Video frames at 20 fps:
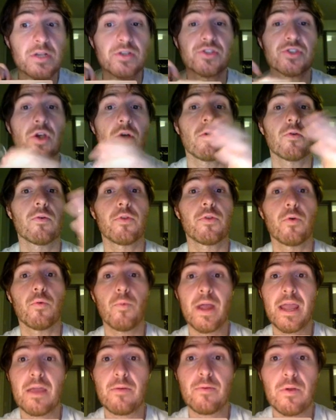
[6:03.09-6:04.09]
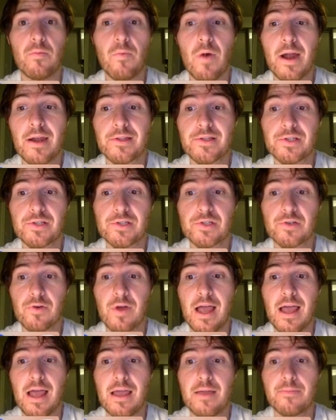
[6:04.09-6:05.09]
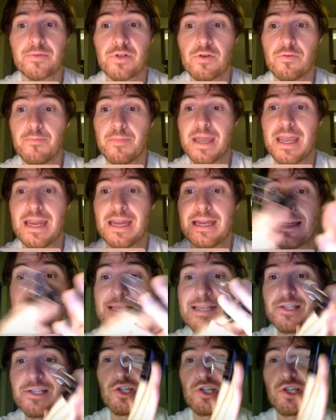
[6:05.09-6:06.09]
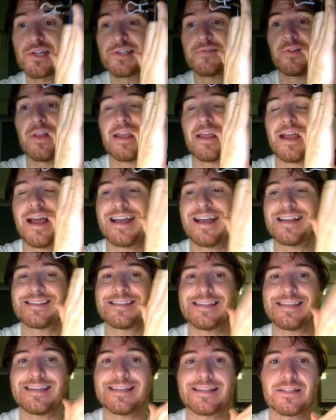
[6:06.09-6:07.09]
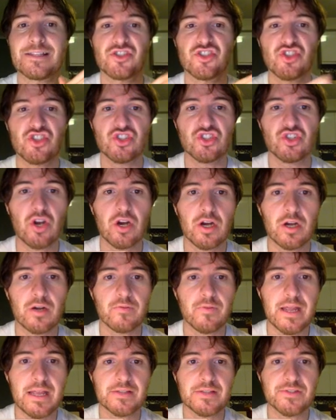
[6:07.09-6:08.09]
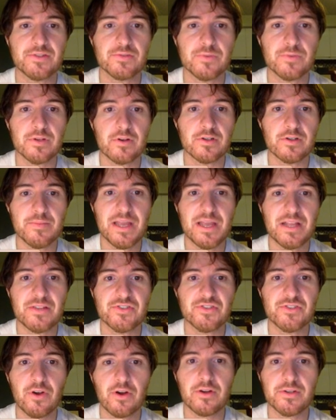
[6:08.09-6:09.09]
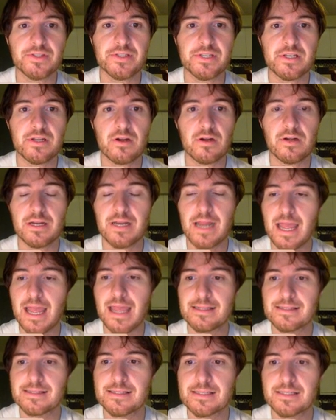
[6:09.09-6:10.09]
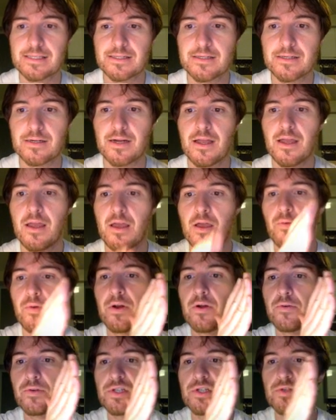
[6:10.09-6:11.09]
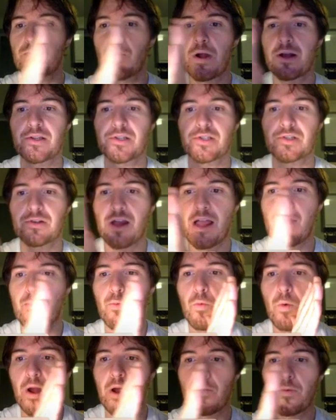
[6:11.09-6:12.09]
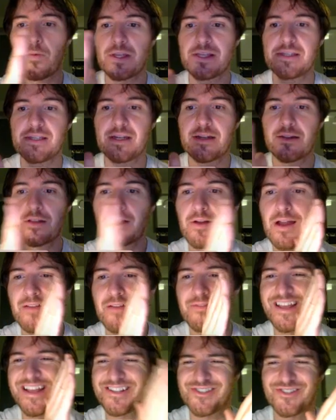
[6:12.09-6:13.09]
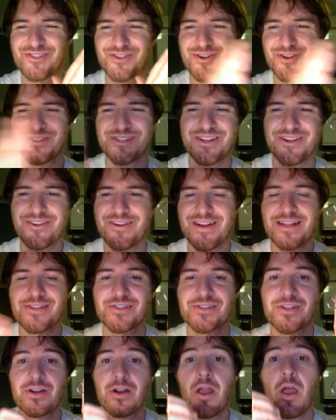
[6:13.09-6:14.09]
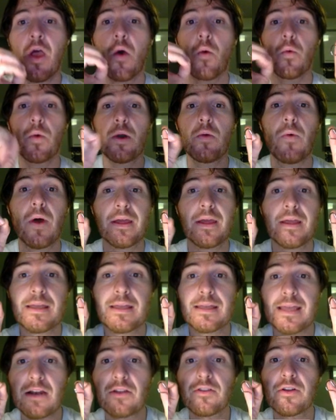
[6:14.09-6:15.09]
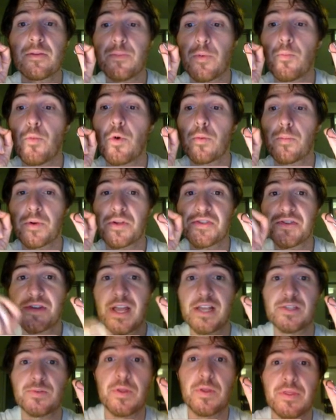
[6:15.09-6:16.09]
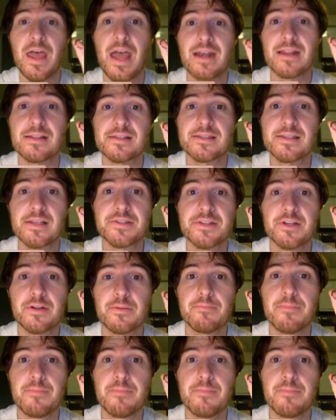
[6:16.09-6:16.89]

So the way we want to describe domain isn't just like I see it start, right? So our domain starts here and it ends here. We don't just want to describe where we see it in the graph, like it starts here and ends here. We want to get a little bit more precise with that. And it says here,